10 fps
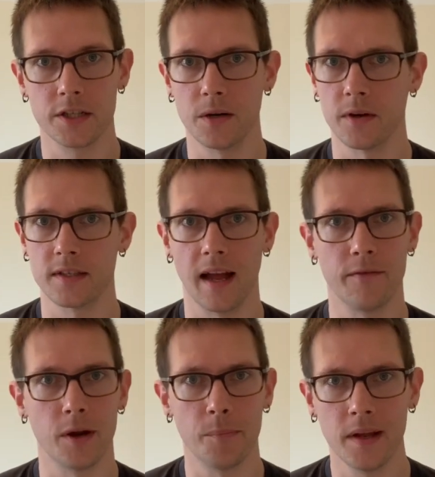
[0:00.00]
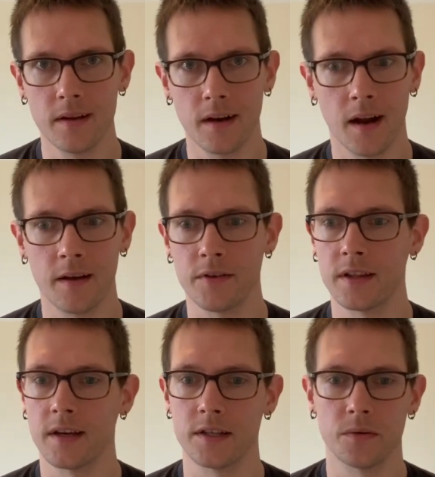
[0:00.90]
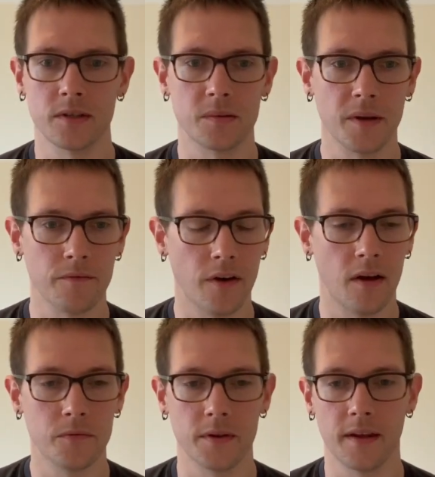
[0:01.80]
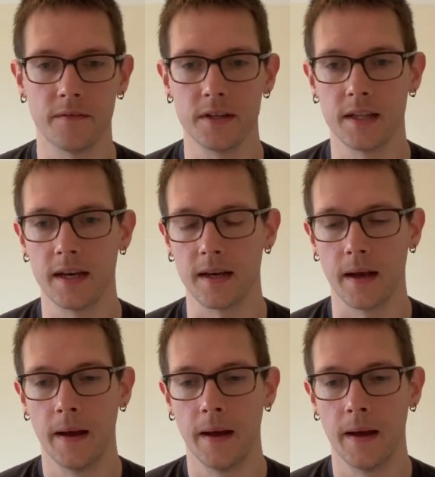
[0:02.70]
She wants to have an opinion on everything. She wants to be involved with everything.